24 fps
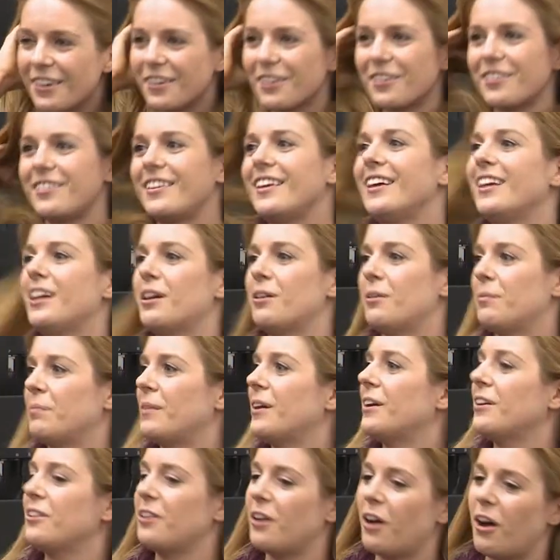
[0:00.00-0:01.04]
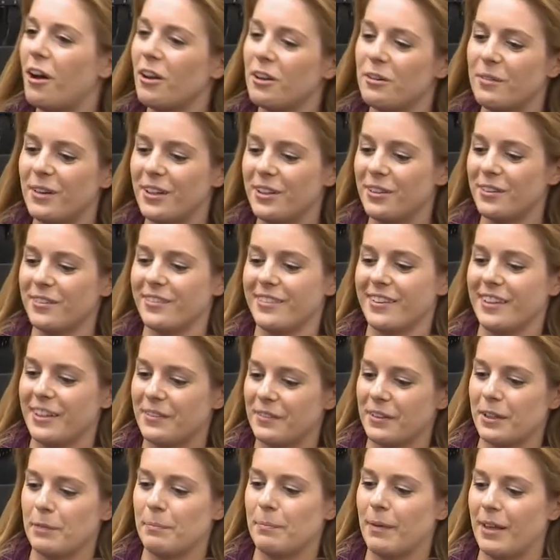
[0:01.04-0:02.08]
Seeing all you want to do is
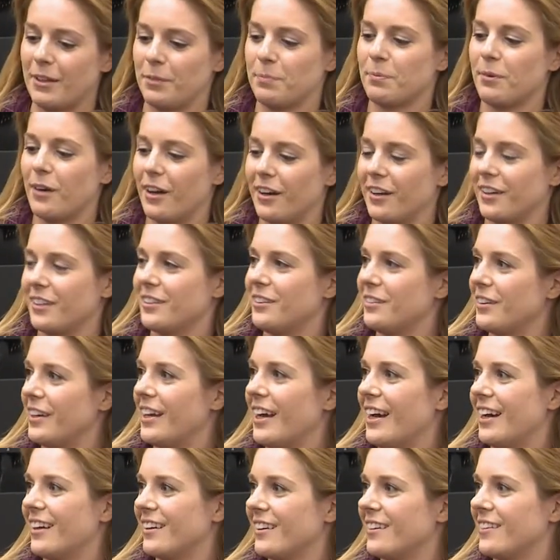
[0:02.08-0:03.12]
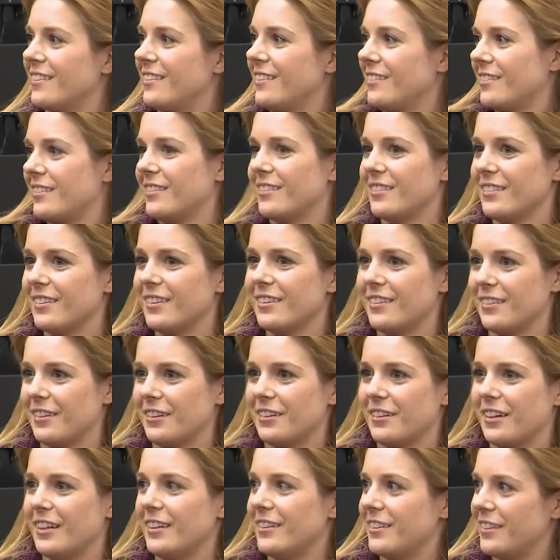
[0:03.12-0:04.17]
deliver the best product you can, because this is a
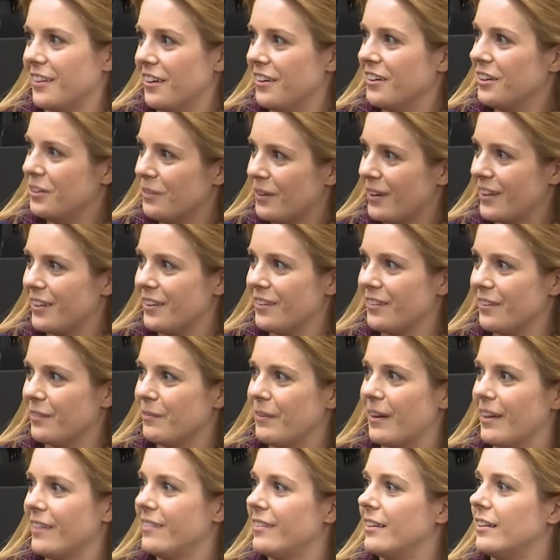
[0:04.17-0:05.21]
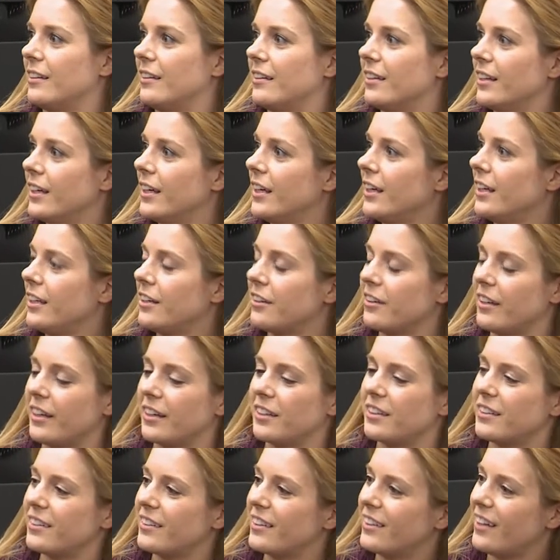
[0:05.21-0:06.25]
great show. You want to do the best. You're like,
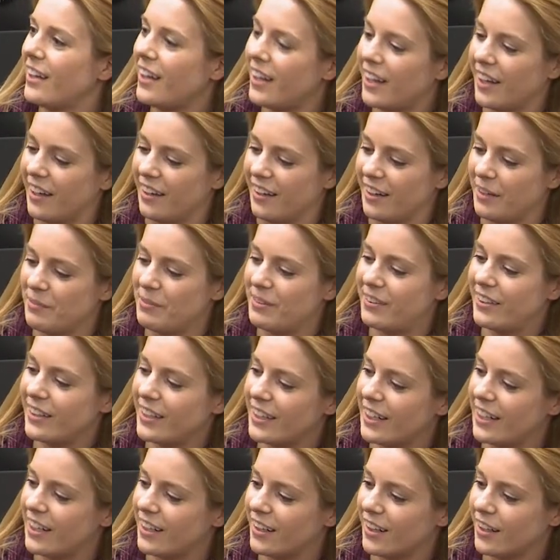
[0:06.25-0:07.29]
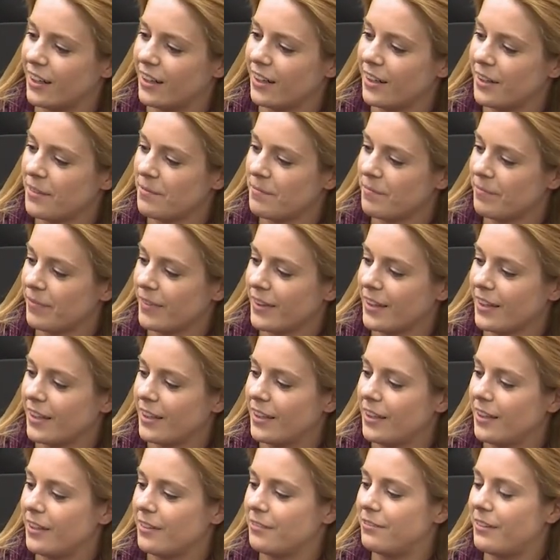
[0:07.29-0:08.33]
God, I'm sitting here
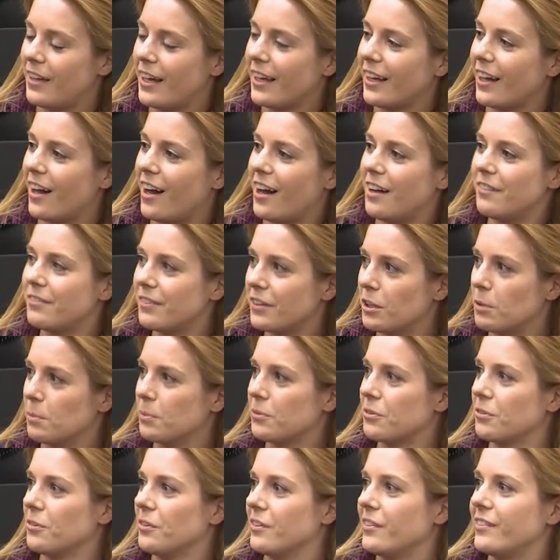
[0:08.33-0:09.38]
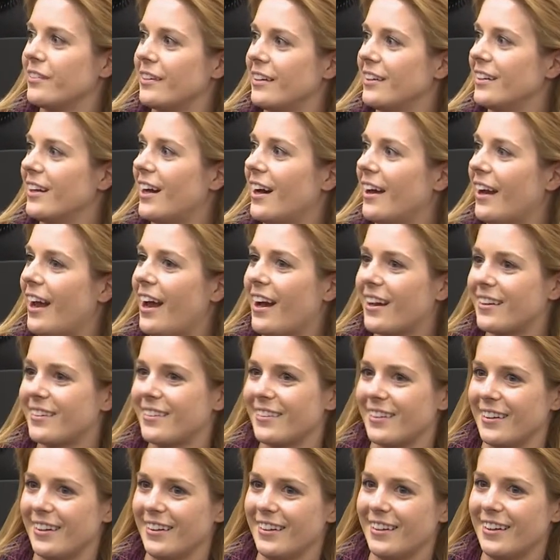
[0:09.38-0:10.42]
flying envelopes through the scene on
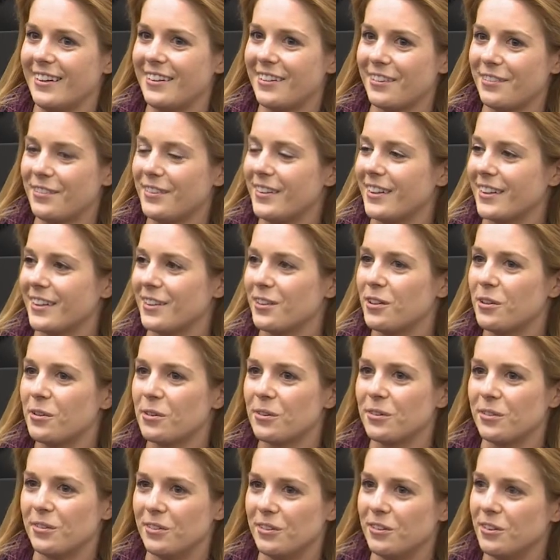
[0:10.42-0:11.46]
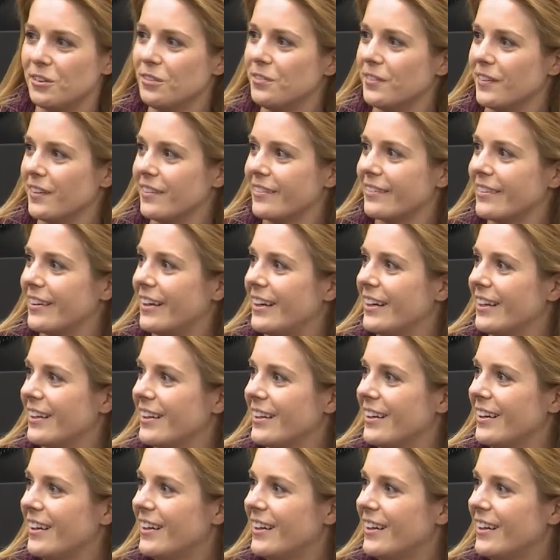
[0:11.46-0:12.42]
accident, and I just feel like a total doofus. Like,